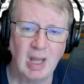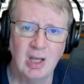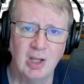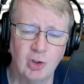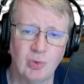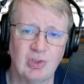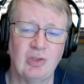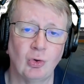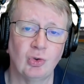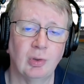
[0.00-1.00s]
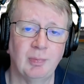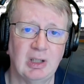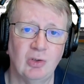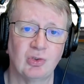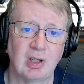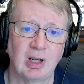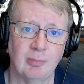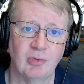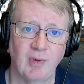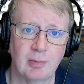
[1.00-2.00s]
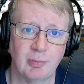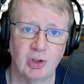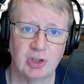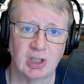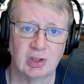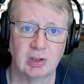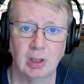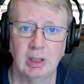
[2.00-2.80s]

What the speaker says: USD is also being used in a number of other projects.